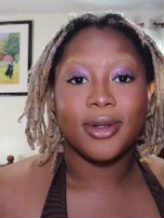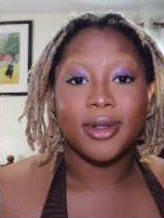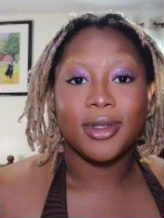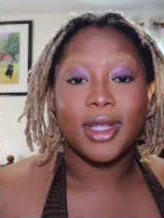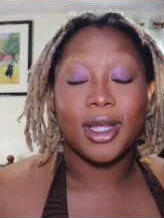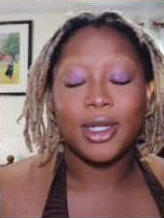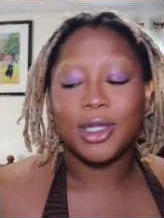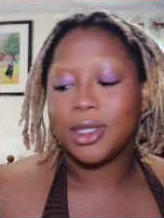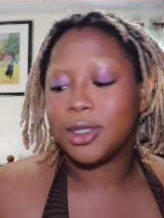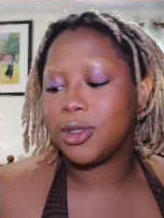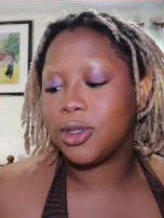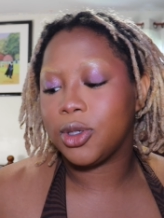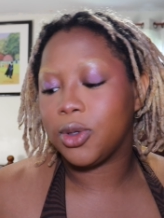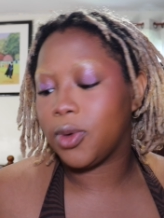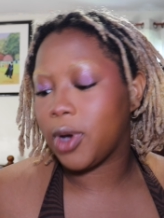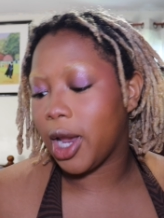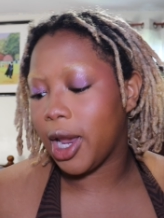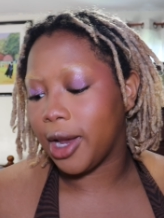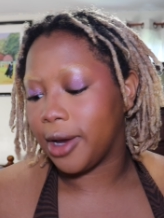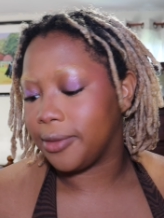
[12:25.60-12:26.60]
That is literally
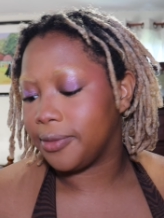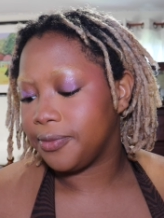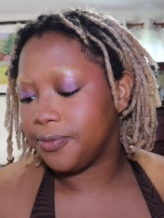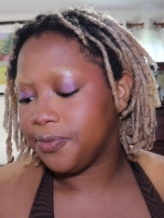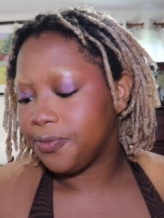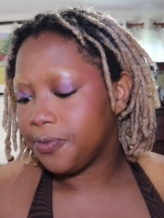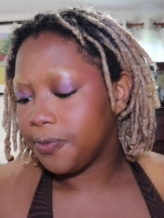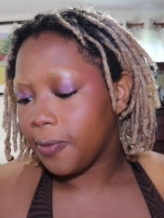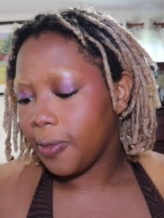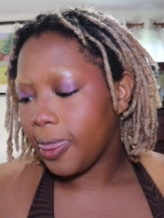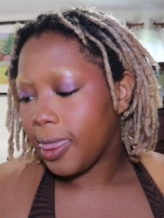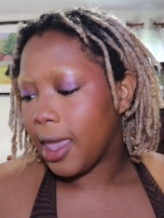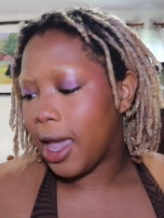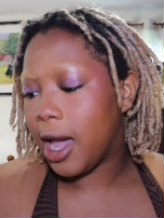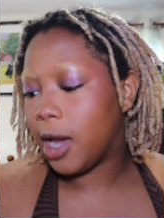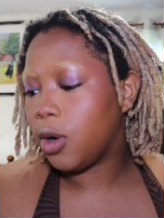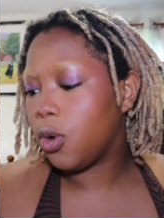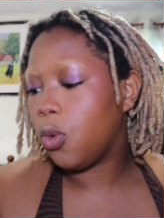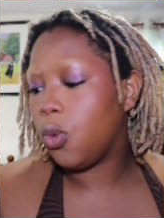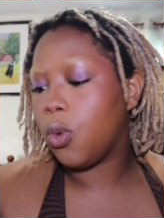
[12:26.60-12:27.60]
okay.
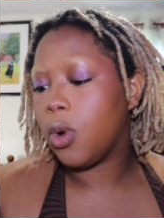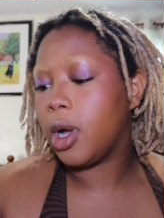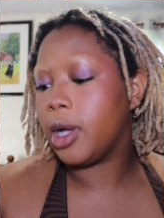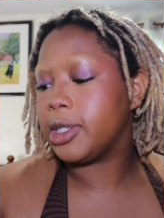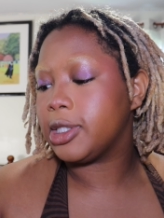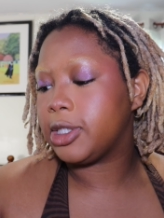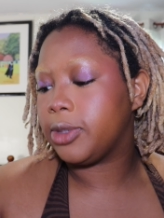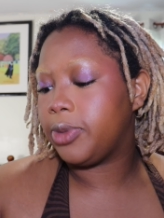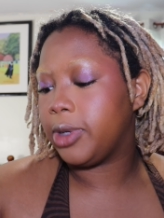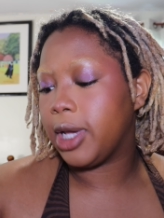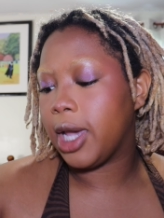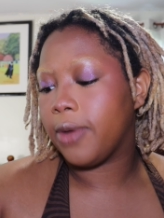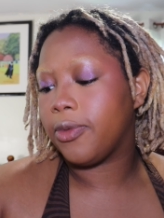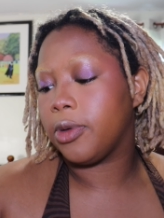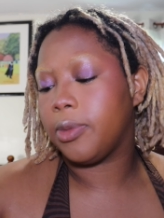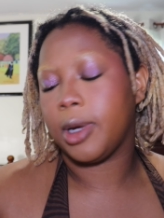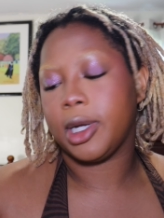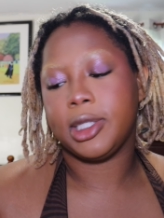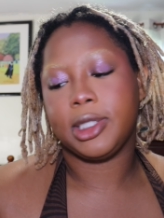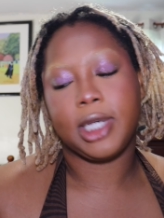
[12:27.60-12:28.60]
I don't want to be
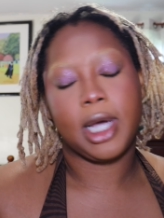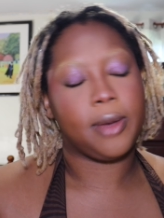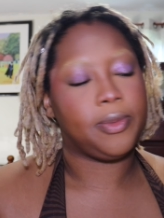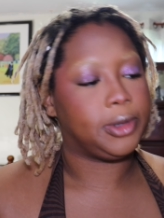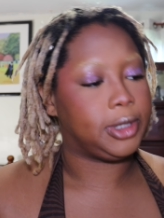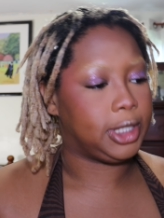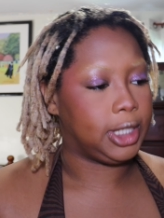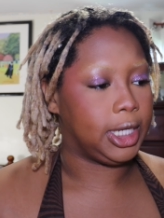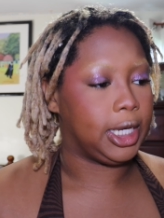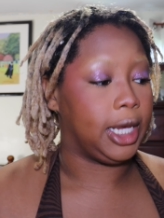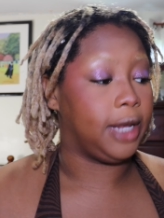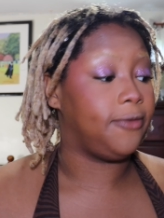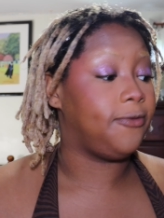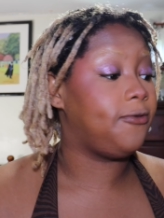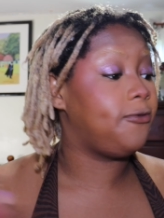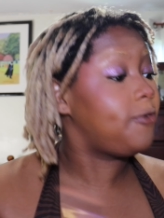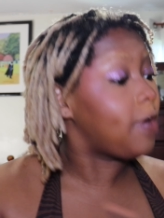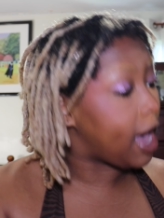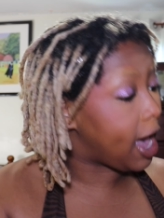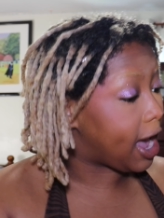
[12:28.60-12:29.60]
everybody's cup of tea. In
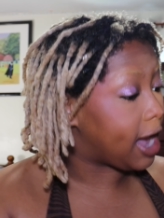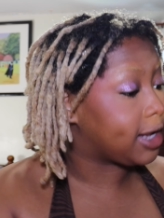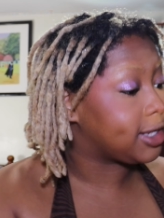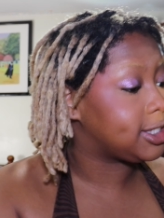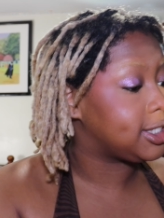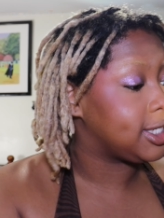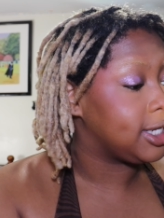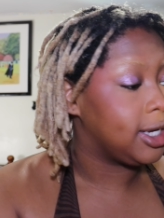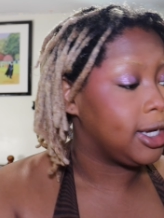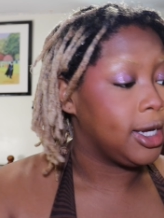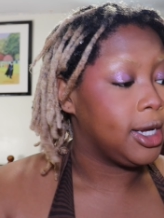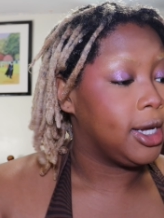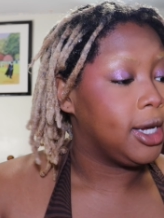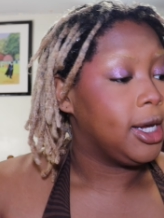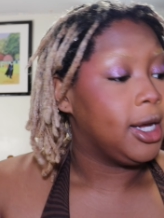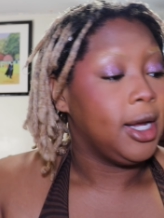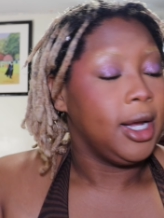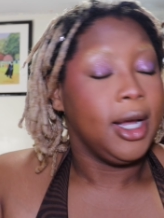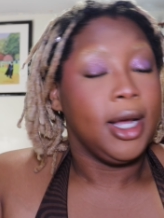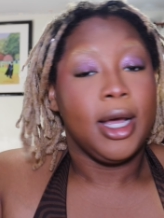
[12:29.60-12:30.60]
fact,
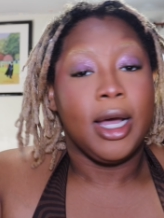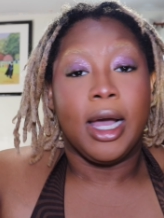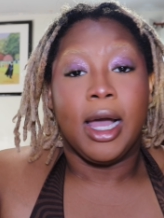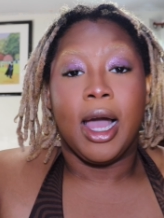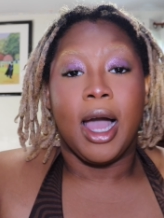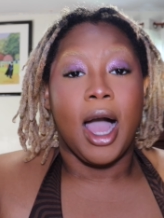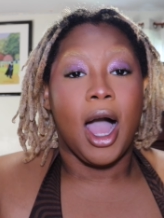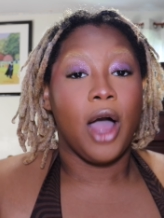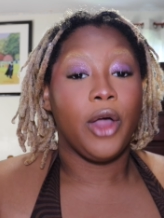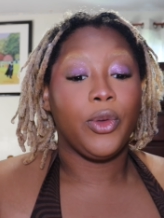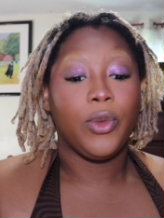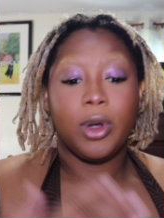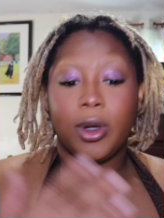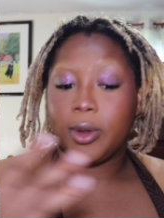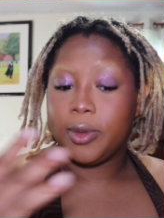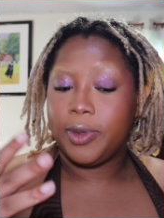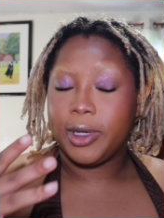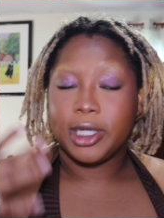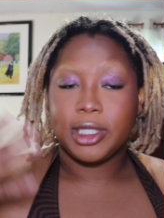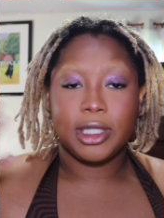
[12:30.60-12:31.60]
I don't
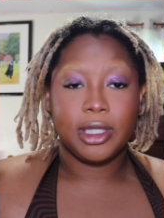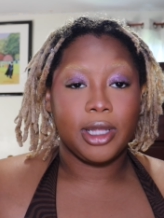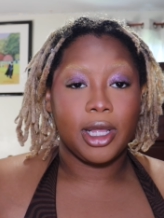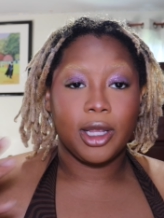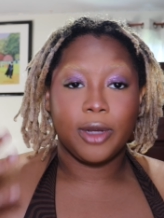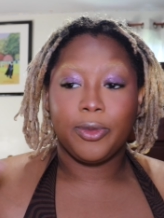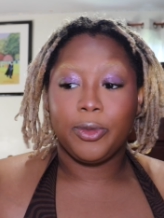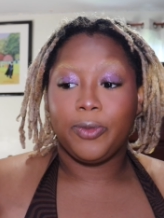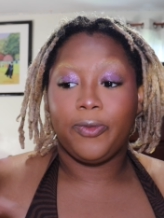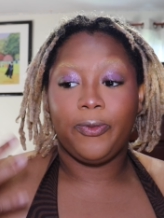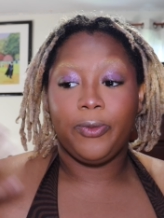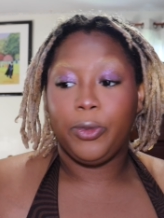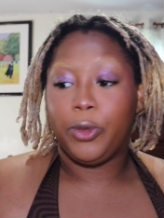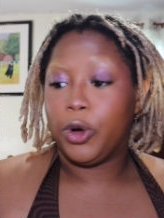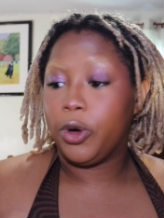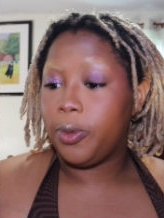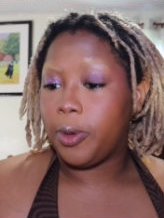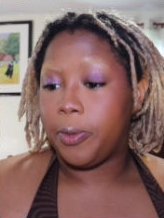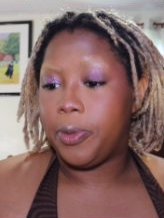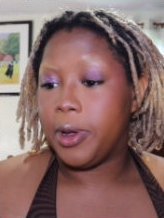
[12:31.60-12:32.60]
want to be a select
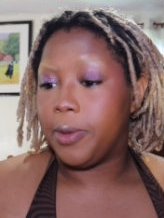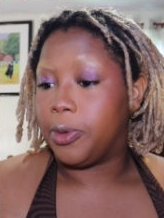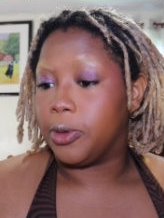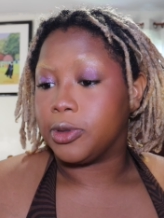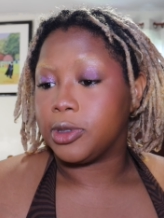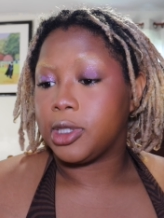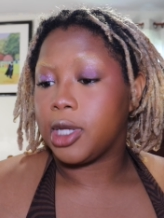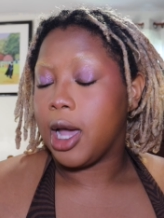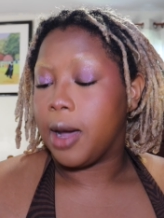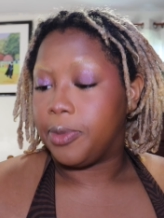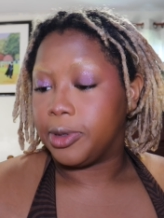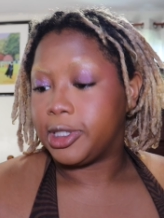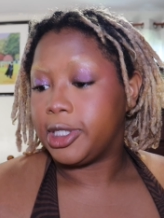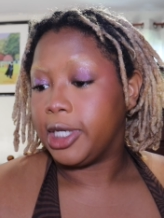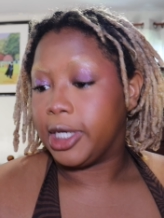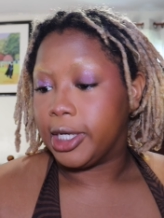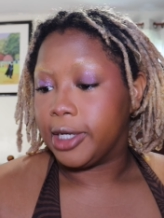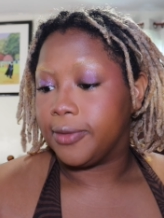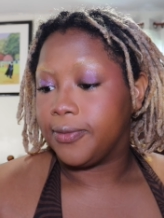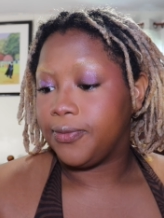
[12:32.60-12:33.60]
group of people's cup of
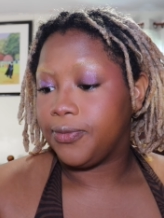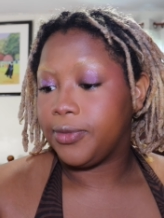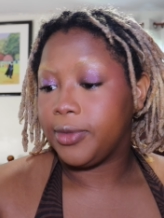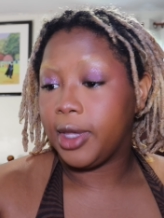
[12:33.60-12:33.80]
tea.